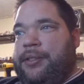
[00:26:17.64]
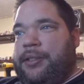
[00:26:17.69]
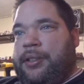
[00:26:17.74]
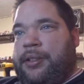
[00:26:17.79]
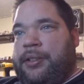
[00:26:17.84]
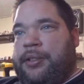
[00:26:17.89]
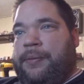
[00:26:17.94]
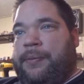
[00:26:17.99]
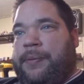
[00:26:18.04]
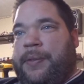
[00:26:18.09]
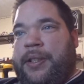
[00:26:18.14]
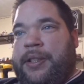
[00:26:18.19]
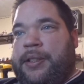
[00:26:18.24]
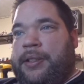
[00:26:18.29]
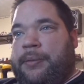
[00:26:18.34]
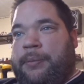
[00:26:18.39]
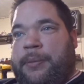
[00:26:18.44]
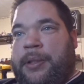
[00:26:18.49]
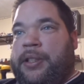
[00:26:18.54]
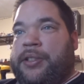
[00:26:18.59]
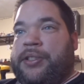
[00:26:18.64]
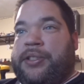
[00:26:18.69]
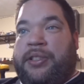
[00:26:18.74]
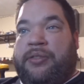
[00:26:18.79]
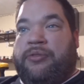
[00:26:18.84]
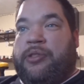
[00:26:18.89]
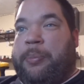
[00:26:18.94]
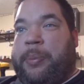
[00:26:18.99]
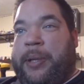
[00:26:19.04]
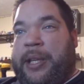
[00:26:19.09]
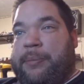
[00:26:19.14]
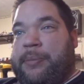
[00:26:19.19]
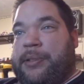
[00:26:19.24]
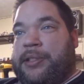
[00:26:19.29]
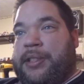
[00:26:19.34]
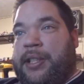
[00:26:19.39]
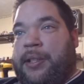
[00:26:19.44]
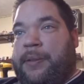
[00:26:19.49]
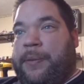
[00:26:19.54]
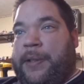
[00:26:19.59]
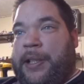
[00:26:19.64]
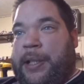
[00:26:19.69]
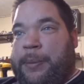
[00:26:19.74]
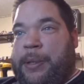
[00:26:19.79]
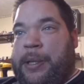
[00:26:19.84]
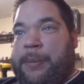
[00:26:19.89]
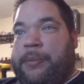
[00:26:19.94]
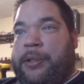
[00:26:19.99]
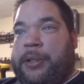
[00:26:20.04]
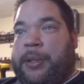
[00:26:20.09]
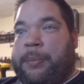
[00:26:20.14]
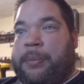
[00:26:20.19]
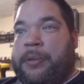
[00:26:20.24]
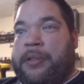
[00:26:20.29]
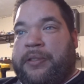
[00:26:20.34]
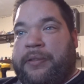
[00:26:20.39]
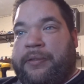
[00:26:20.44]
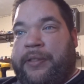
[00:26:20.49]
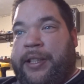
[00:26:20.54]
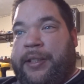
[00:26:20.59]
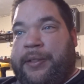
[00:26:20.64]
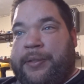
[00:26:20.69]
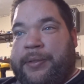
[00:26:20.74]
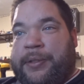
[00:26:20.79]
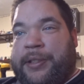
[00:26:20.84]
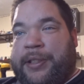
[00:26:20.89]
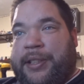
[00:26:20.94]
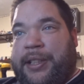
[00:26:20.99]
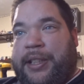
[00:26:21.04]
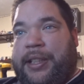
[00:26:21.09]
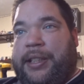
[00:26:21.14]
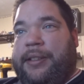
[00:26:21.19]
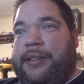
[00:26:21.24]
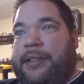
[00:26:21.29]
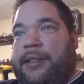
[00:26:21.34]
You find, well, I still repeat myself anyway, I'm like a broken record, I think.